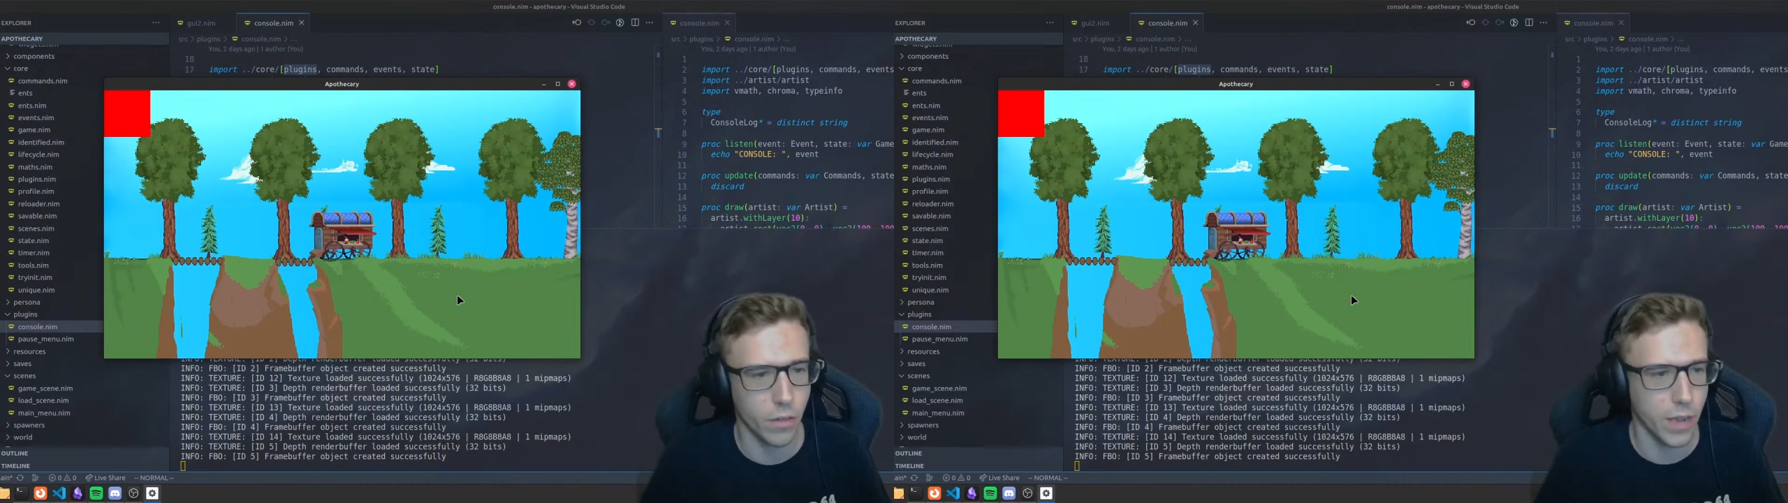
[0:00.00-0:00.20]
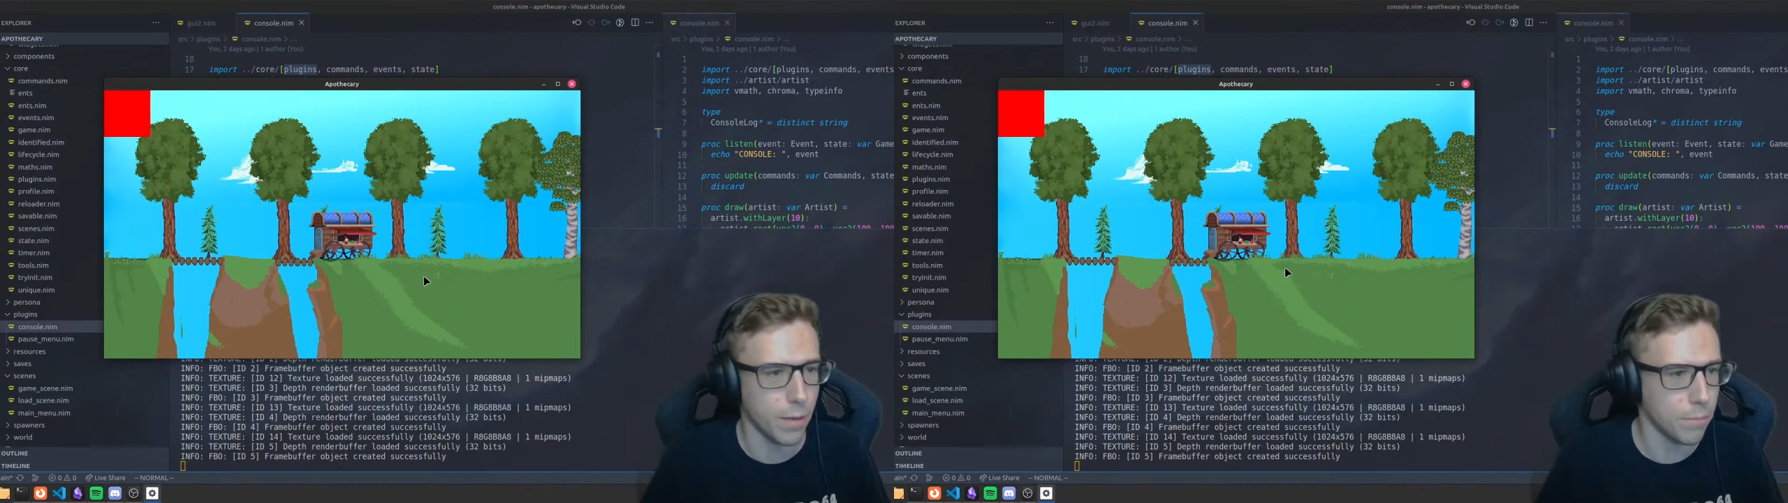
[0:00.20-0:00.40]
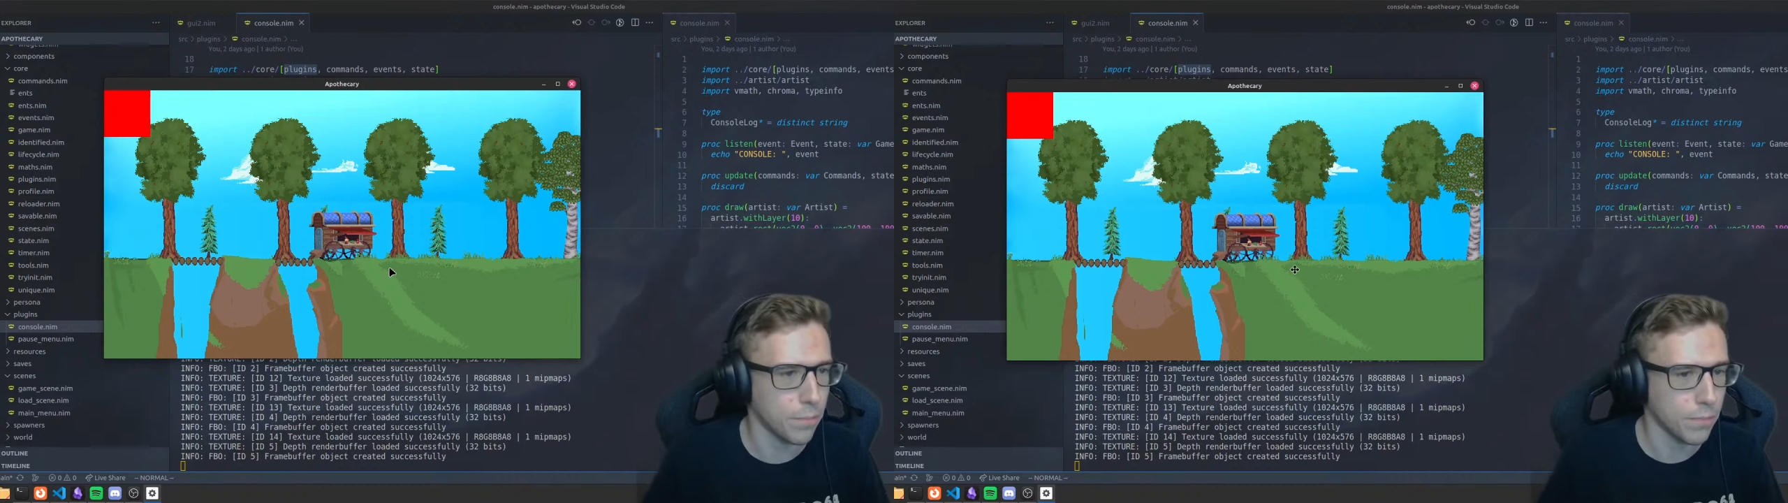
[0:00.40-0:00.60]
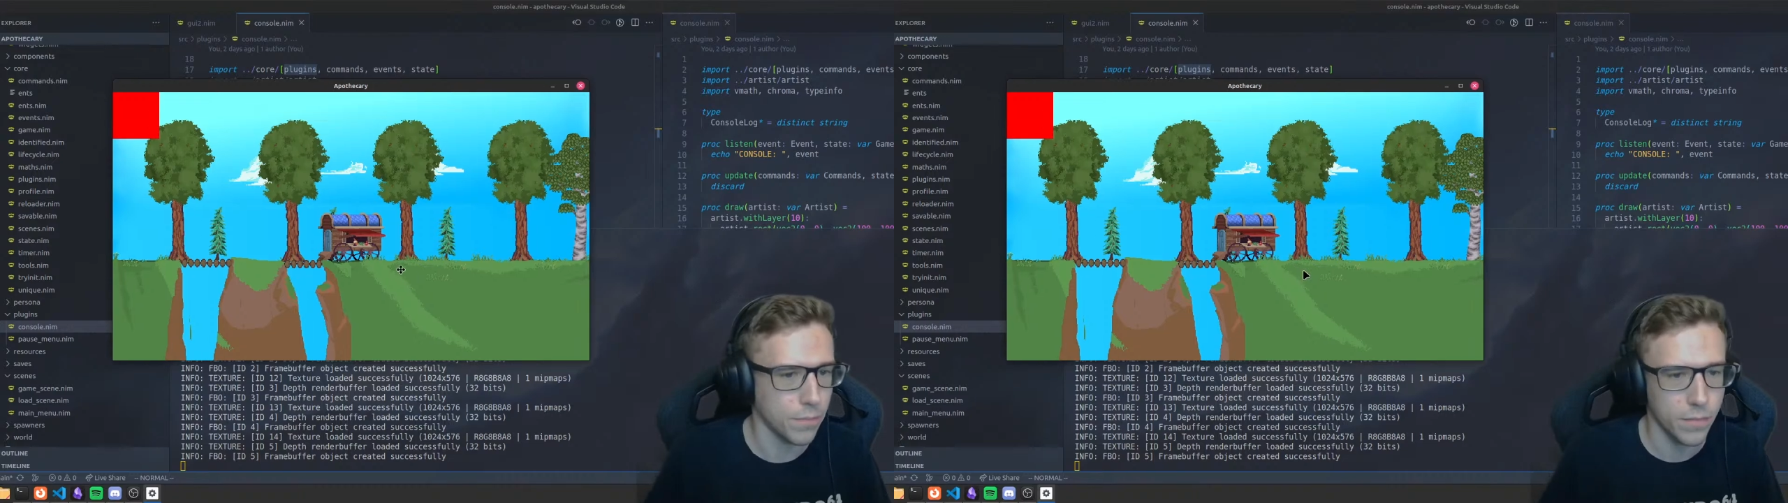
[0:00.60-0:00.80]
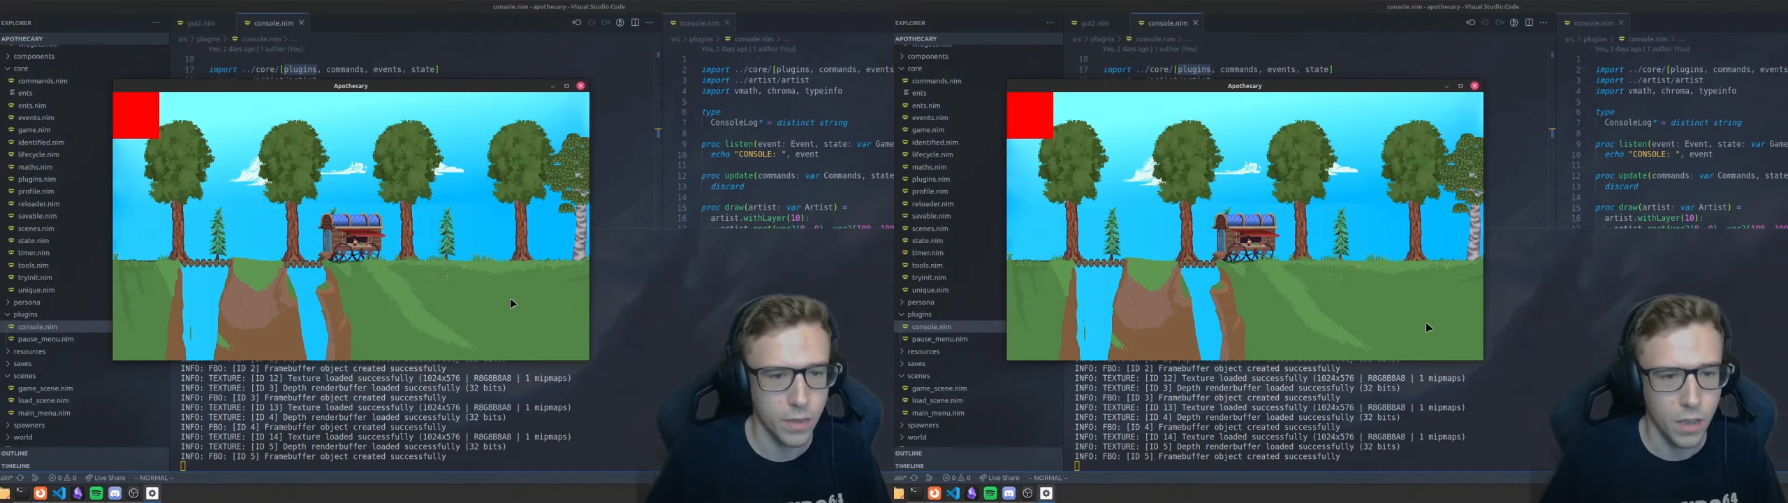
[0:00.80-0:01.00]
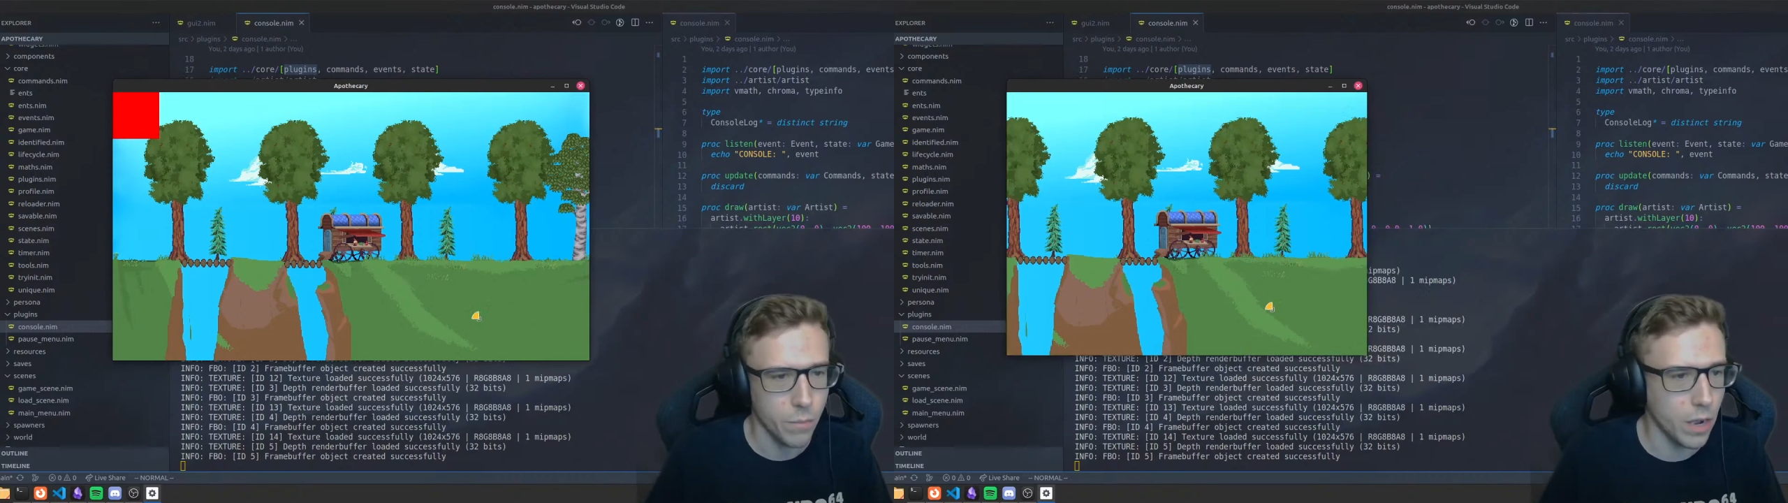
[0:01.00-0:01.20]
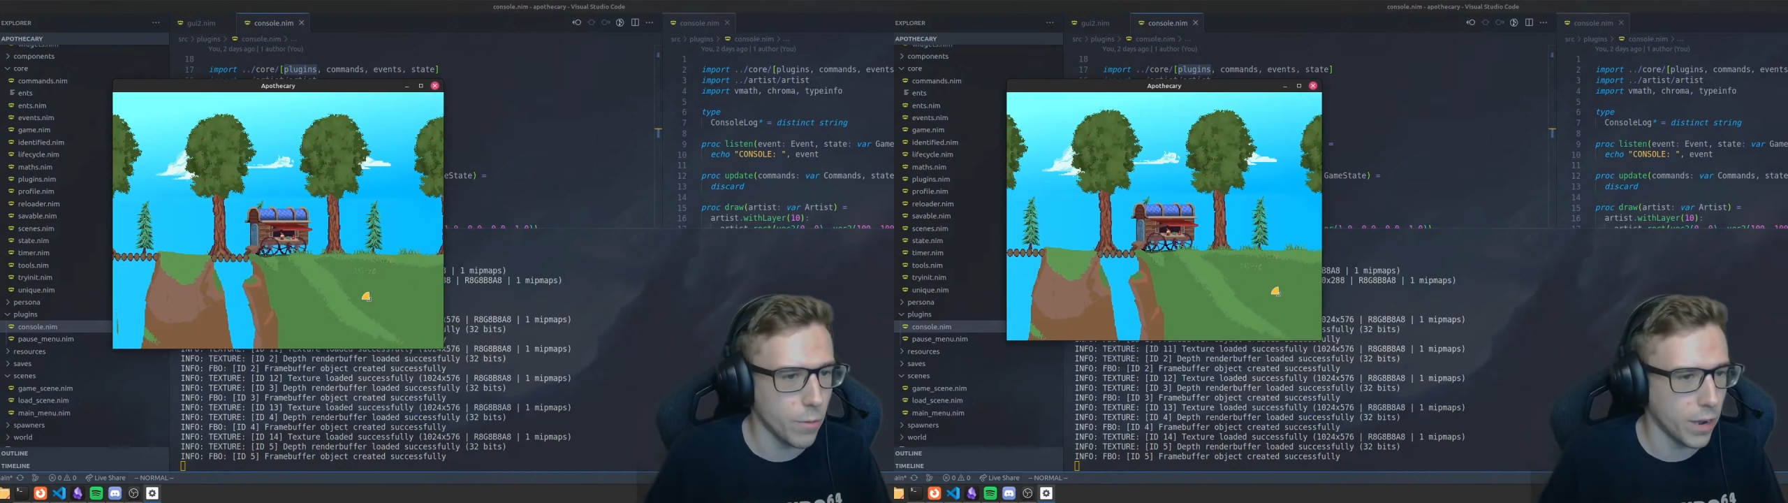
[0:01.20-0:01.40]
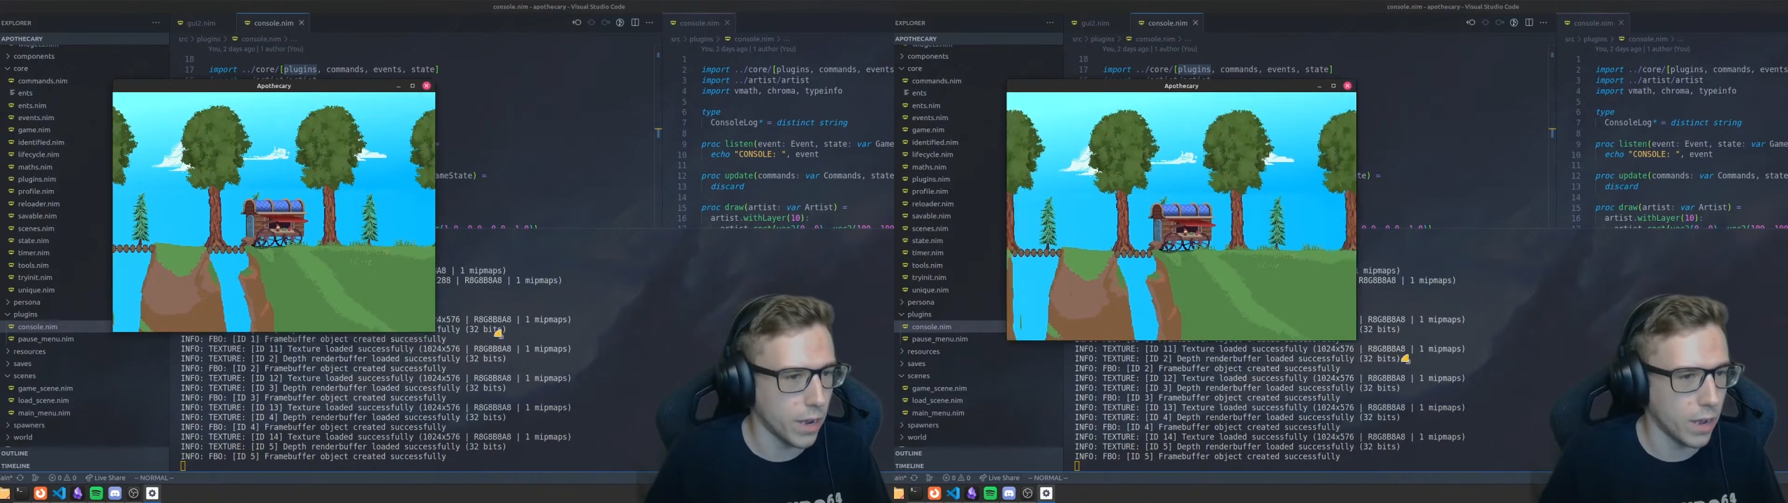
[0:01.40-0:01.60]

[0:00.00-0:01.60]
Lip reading: that. But anyway,